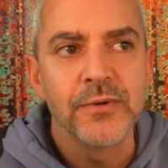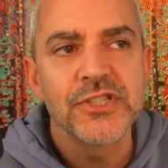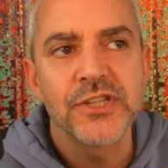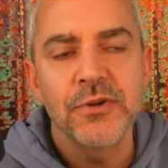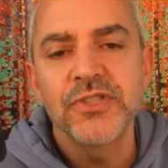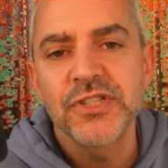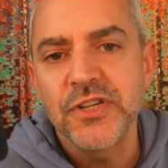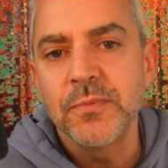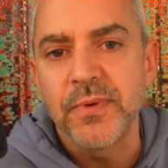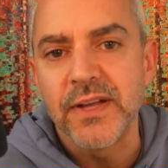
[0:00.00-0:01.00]
It's so
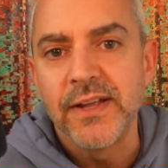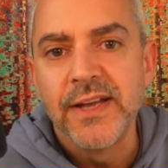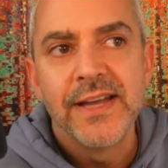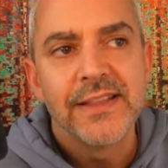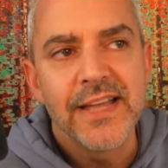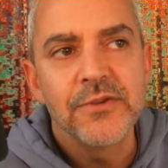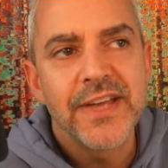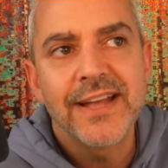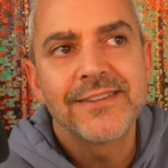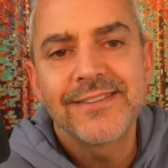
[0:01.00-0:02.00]
stupid that you
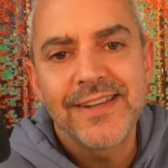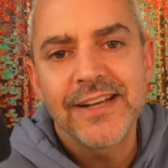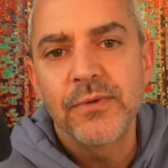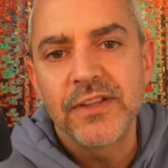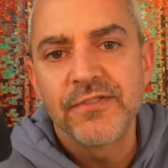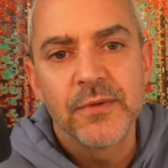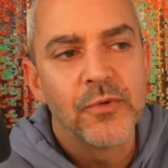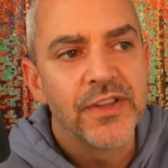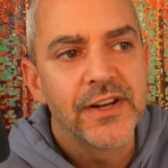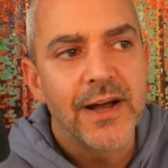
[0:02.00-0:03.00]
can't stick with it for
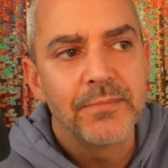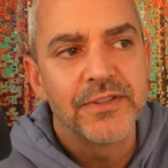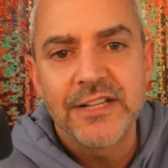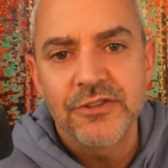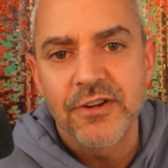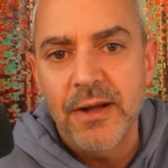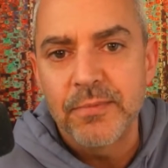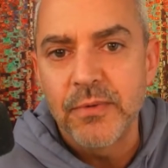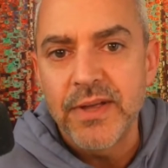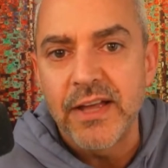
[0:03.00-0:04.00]
more than a couple of days or a
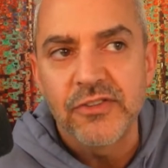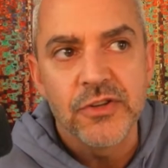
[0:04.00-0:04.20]
couple of weeks.